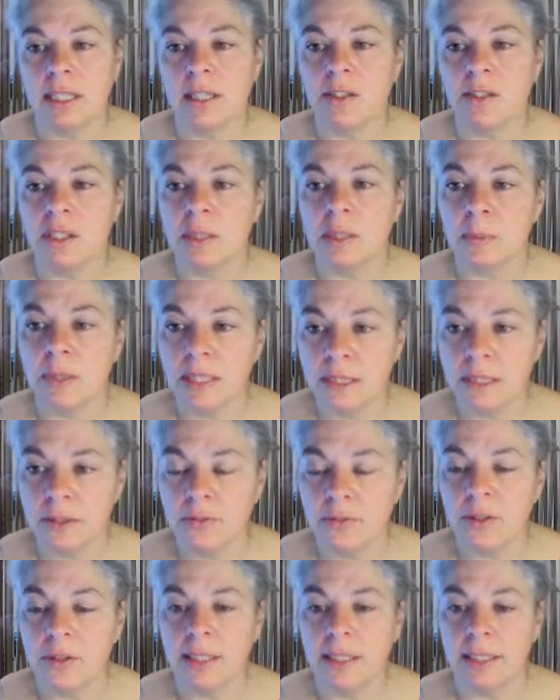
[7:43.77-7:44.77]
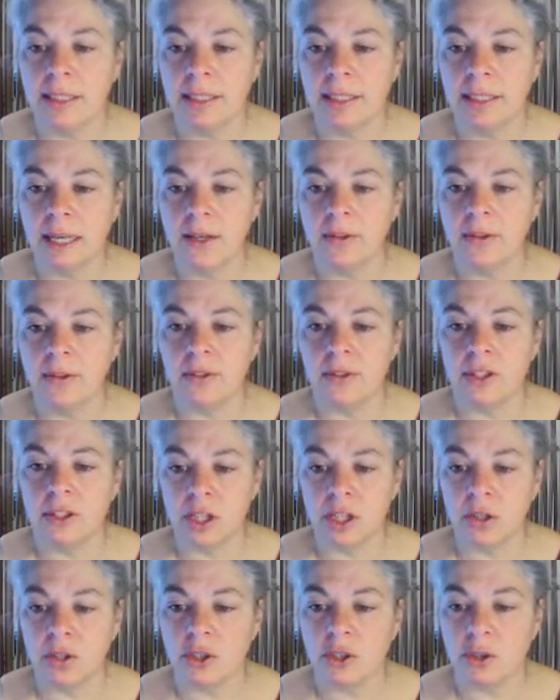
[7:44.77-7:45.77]
skills specifically in health
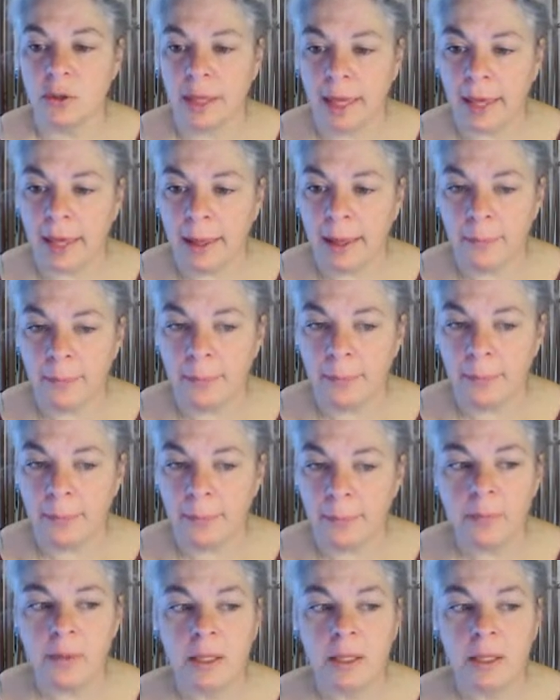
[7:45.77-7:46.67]
and social care.